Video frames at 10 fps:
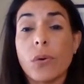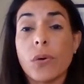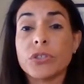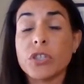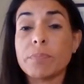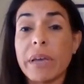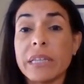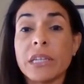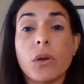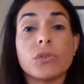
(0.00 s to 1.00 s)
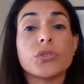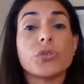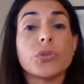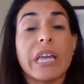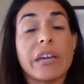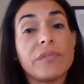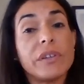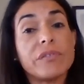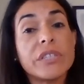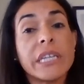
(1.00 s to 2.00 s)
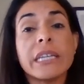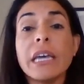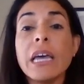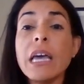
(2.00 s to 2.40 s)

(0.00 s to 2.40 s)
or suspended until July 15.